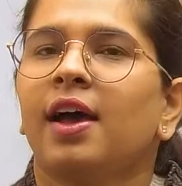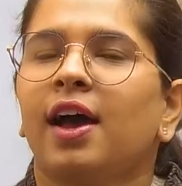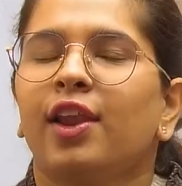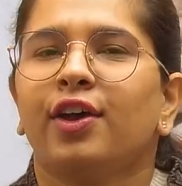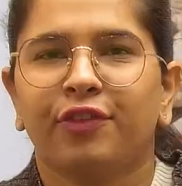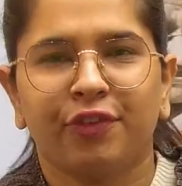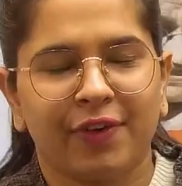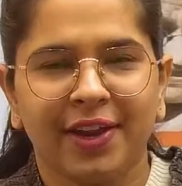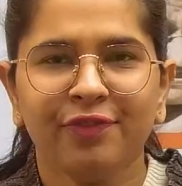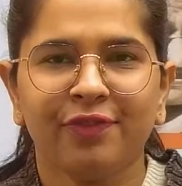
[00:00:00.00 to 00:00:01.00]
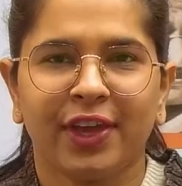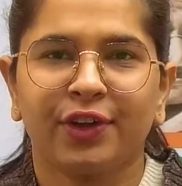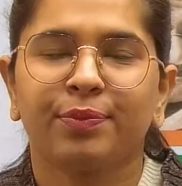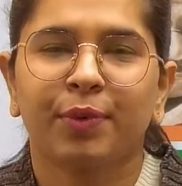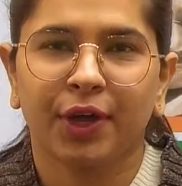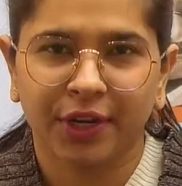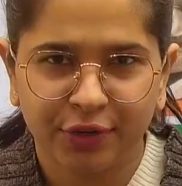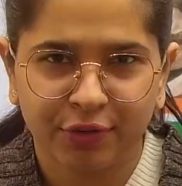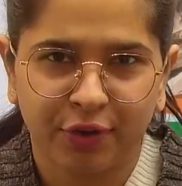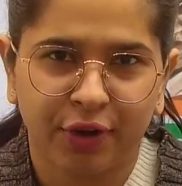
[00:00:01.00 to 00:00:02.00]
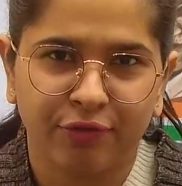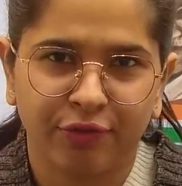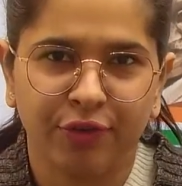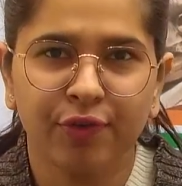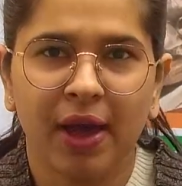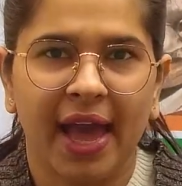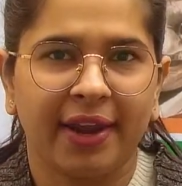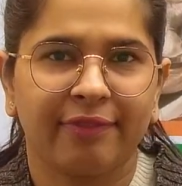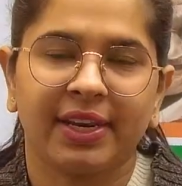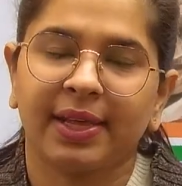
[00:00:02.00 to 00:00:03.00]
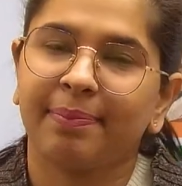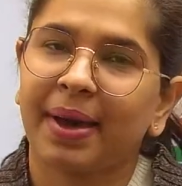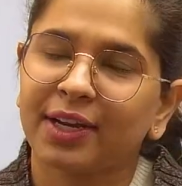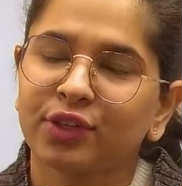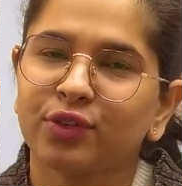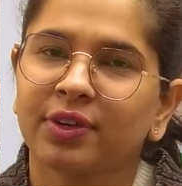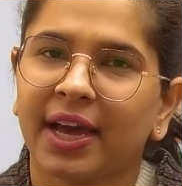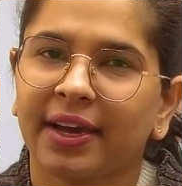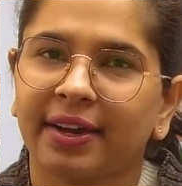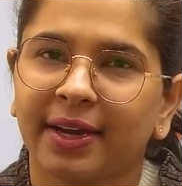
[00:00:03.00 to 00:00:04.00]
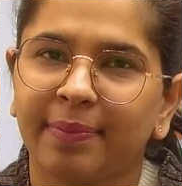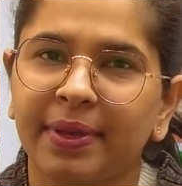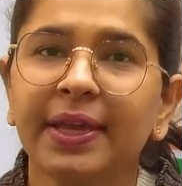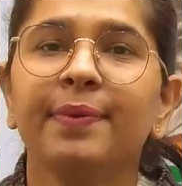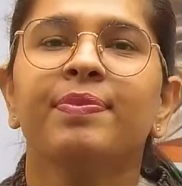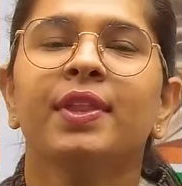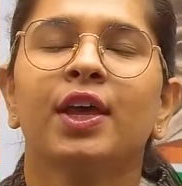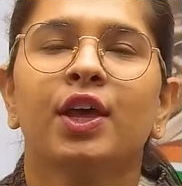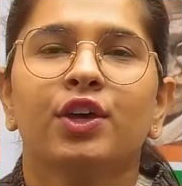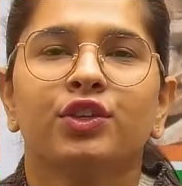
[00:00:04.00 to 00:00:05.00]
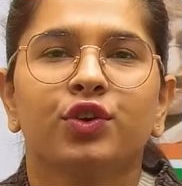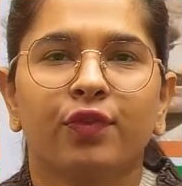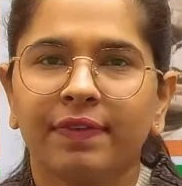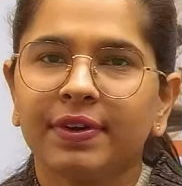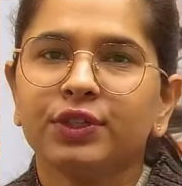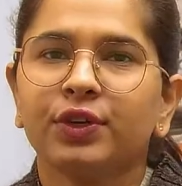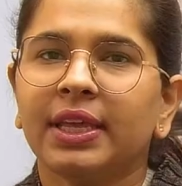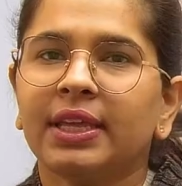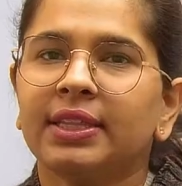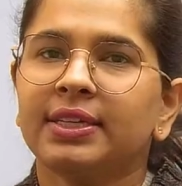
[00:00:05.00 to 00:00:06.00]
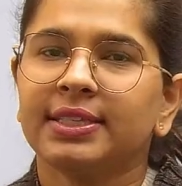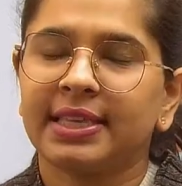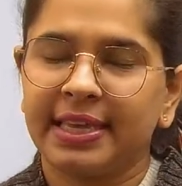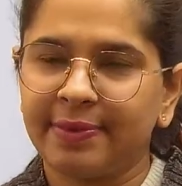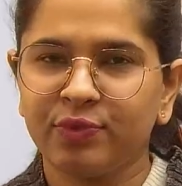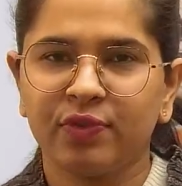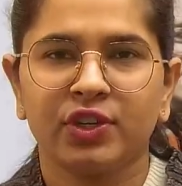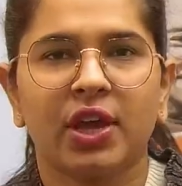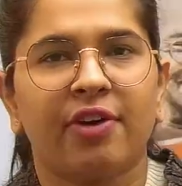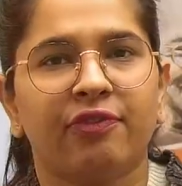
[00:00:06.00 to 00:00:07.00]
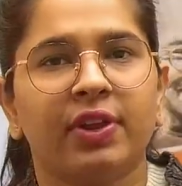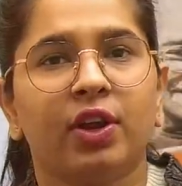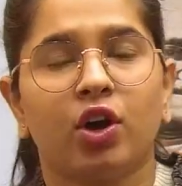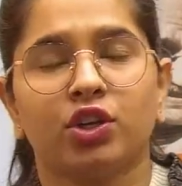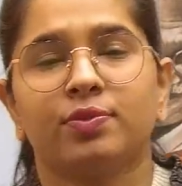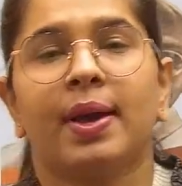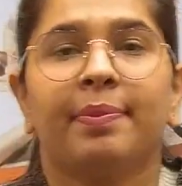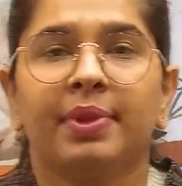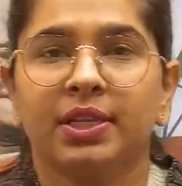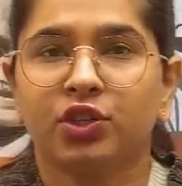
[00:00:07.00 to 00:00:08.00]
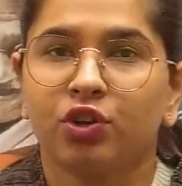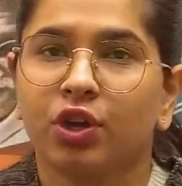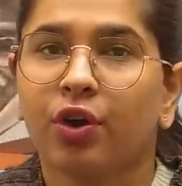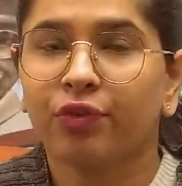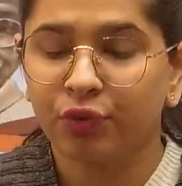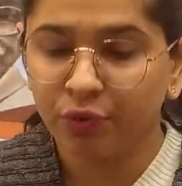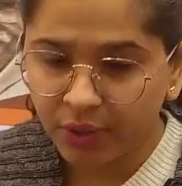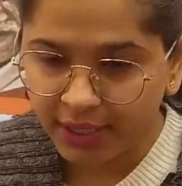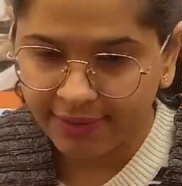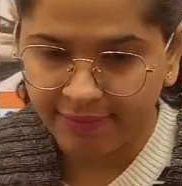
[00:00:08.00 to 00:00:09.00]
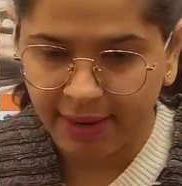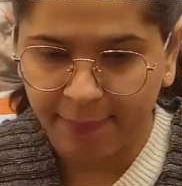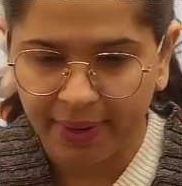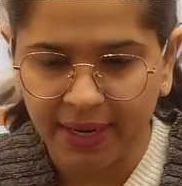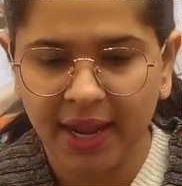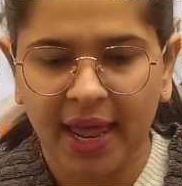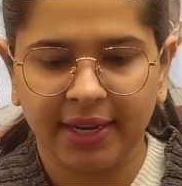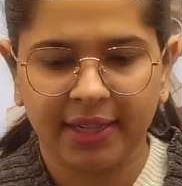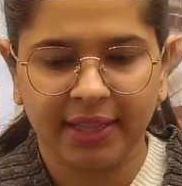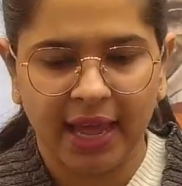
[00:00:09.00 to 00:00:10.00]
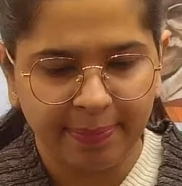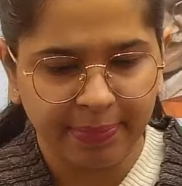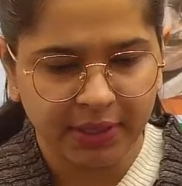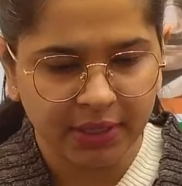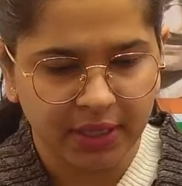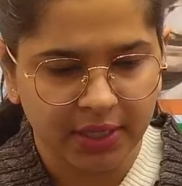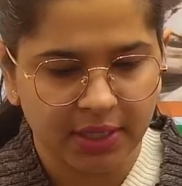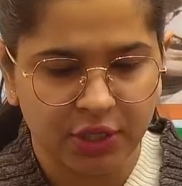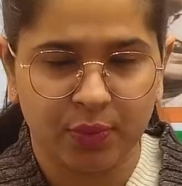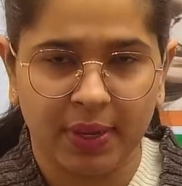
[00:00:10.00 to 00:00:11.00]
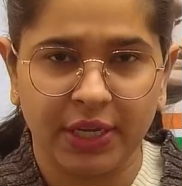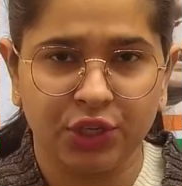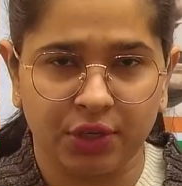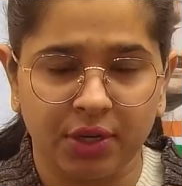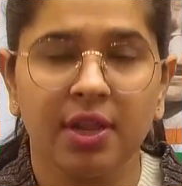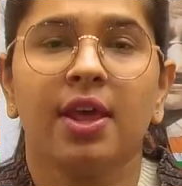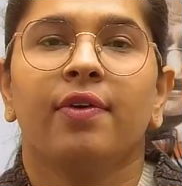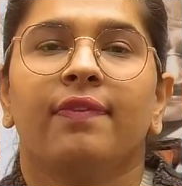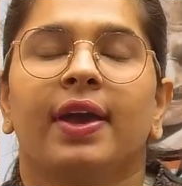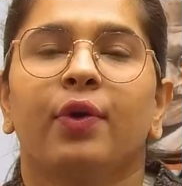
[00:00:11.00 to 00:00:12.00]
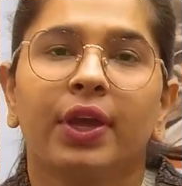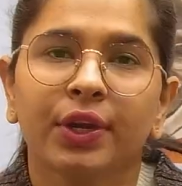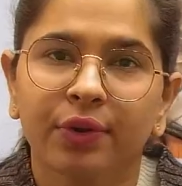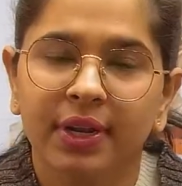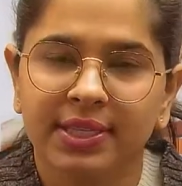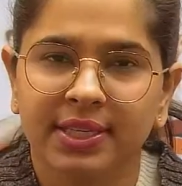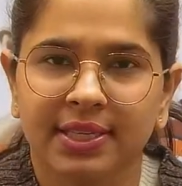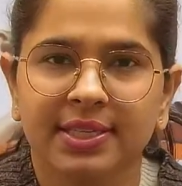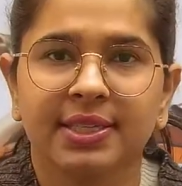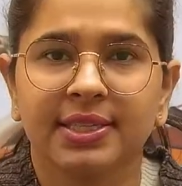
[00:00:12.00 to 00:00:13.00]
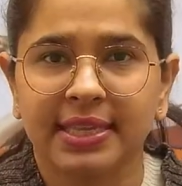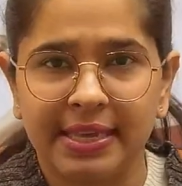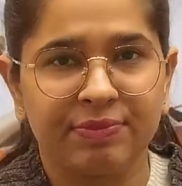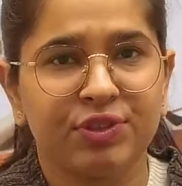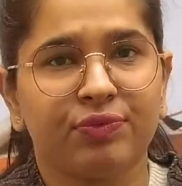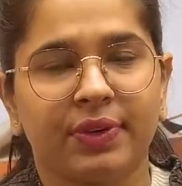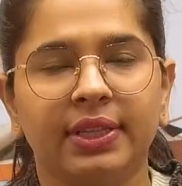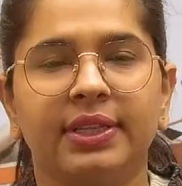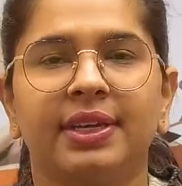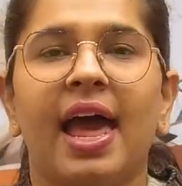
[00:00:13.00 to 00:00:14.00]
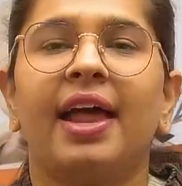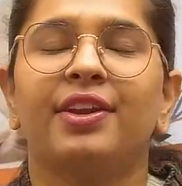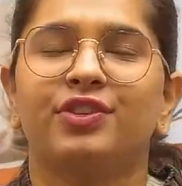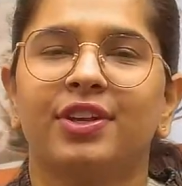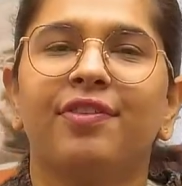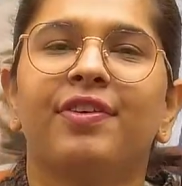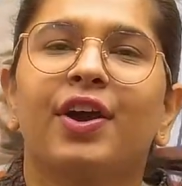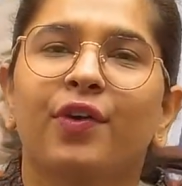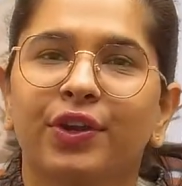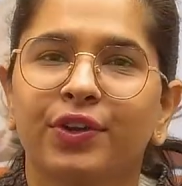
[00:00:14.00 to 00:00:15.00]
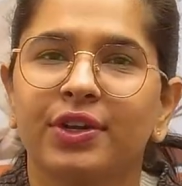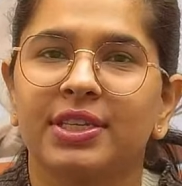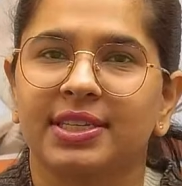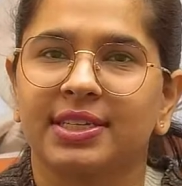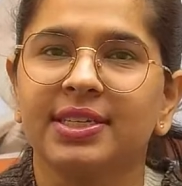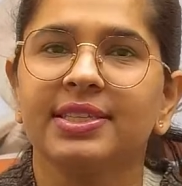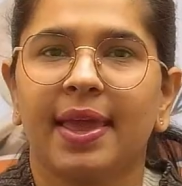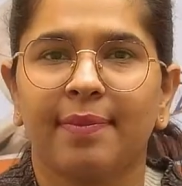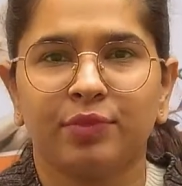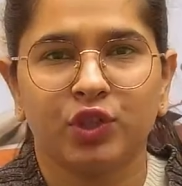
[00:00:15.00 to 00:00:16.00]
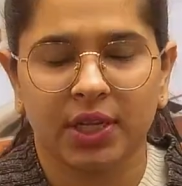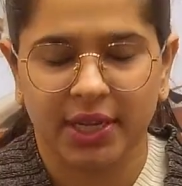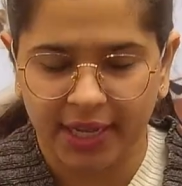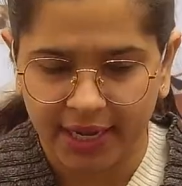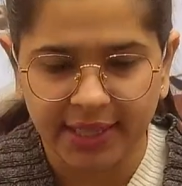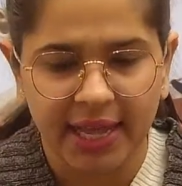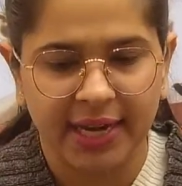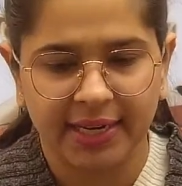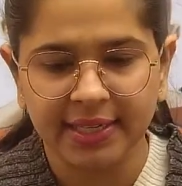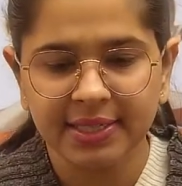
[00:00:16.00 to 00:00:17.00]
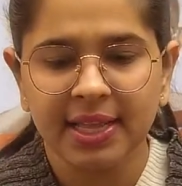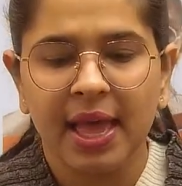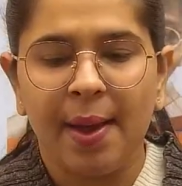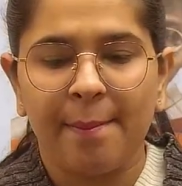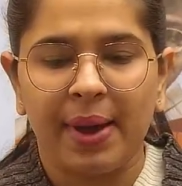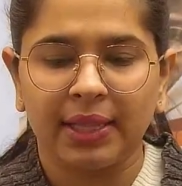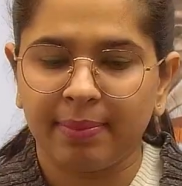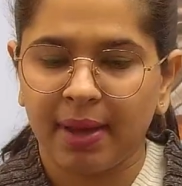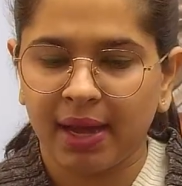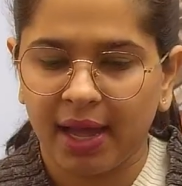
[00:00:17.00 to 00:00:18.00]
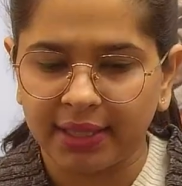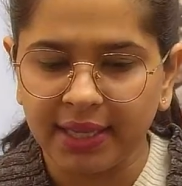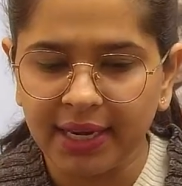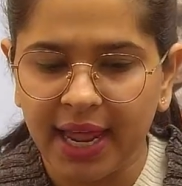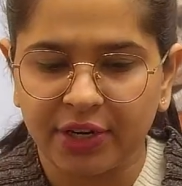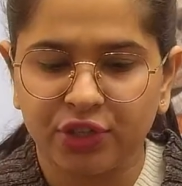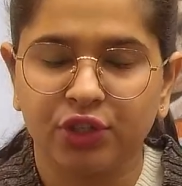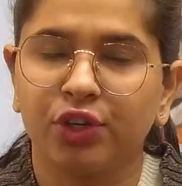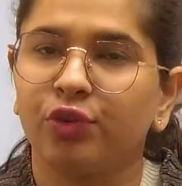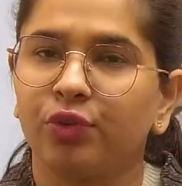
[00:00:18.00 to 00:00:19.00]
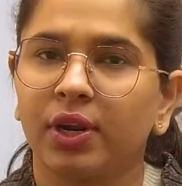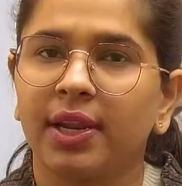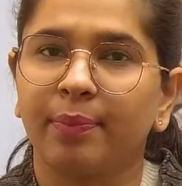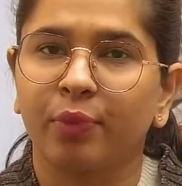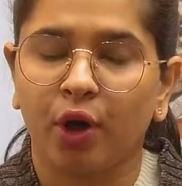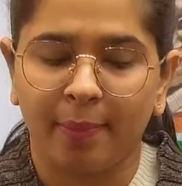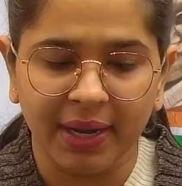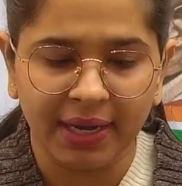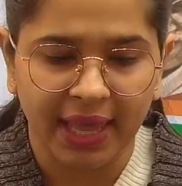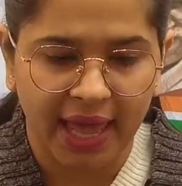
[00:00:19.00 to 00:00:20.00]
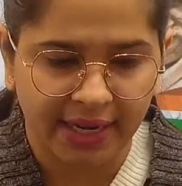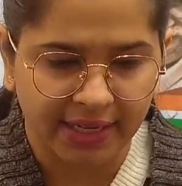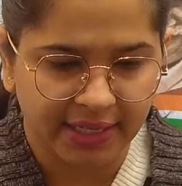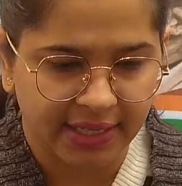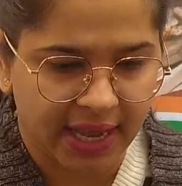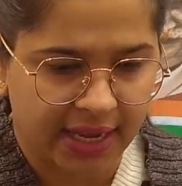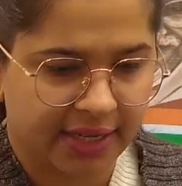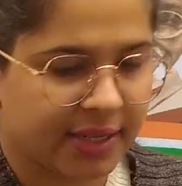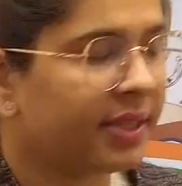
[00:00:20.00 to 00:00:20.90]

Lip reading: Hello everyone, very good morning to all of you and welcome back to Crack Grade B. So we were doing the schemes which have been launched by Ministry of Rural Development, and in that particular situation we are going to discuss the schemes further, and today we are going to discuss MG Narega, that is Mahatma Gandhi National Rural Employment Guarantee Act.